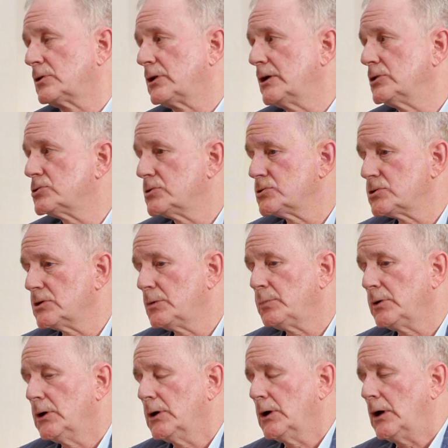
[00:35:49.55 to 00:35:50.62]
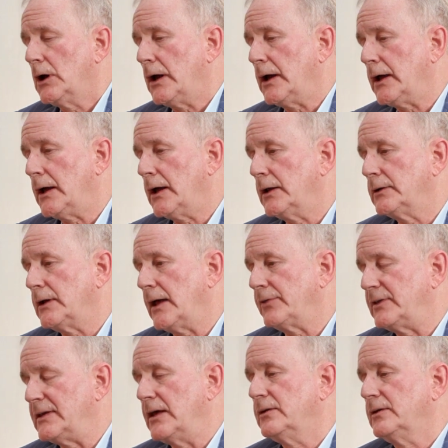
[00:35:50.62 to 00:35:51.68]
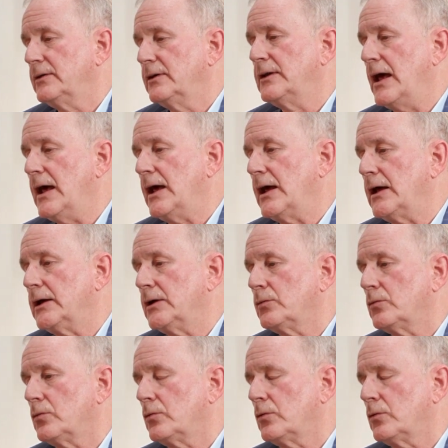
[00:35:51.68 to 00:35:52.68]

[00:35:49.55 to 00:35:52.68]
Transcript: relationship. And at the end of the day,